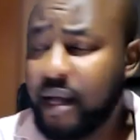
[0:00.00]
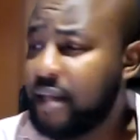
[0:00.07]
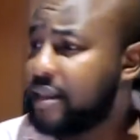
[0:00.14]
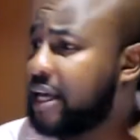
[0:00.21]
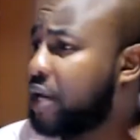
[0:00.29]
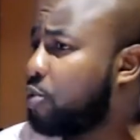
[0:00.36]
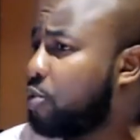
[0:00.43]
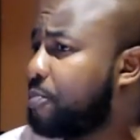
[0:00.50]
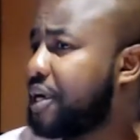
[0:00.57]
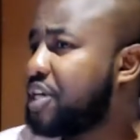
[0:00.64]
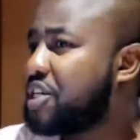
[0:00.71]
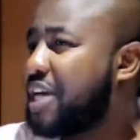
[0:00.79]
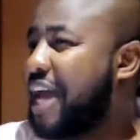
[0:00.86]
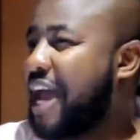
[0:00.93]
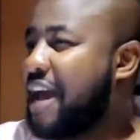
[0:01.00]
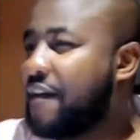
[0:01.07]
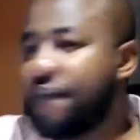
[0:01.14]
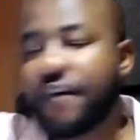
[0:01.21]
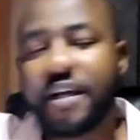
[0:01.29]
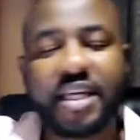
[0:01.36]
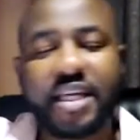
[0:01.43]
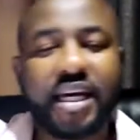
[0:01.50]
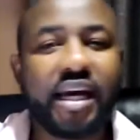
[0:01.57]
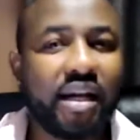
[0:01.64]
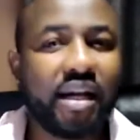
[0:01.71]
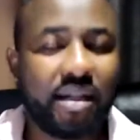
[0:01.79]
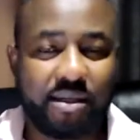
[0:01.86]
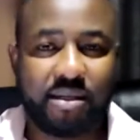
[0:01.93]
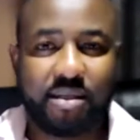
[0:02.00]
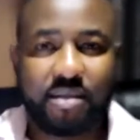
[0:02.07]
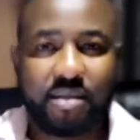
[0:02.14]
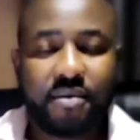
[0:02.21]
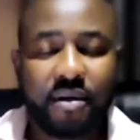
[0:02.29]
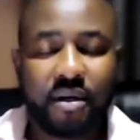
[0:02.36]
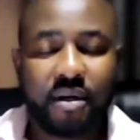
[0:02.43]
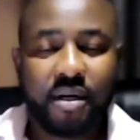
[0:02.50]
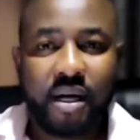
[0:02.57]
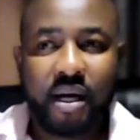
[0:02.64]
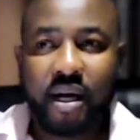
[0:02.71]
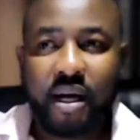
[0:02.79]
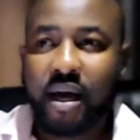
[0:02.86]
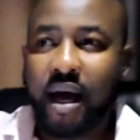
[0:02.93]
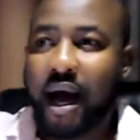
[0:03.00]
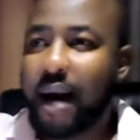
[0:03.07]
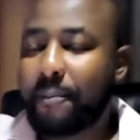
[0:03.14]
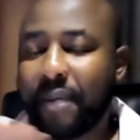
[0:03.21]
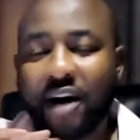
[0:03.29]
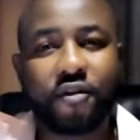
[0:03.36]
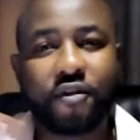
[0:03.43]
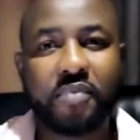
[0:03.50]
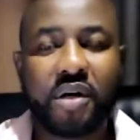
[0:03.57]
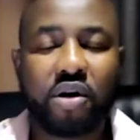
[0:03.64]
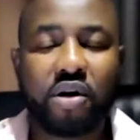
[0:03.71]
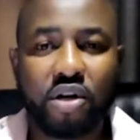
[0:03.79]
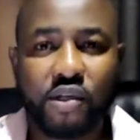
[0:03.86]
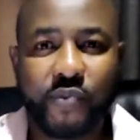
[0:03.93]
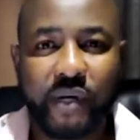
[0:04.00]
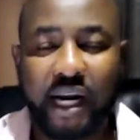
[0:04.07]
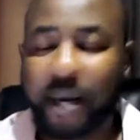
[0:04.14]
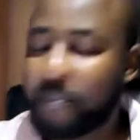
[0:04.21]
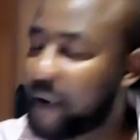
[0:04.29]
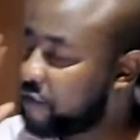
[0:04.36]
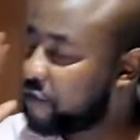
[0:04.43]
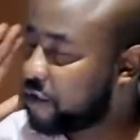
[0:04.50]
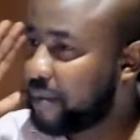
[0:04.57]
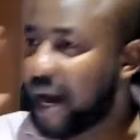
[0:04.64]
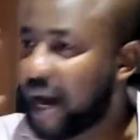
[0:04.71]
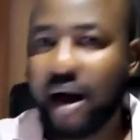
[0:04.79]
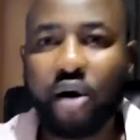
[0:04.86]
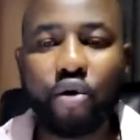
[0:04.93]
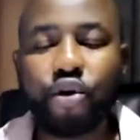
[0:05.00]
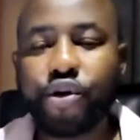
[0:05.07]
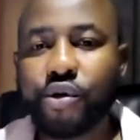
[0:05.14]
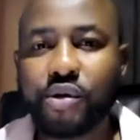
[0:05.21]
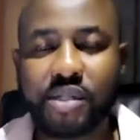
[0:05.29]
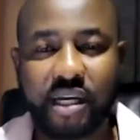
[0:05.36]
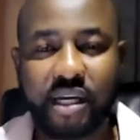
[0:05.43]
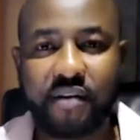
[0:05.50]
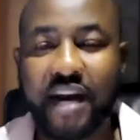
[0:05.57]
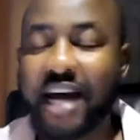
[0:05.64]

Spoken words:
They could preach everything else apart from the gospel, apart how you're saved.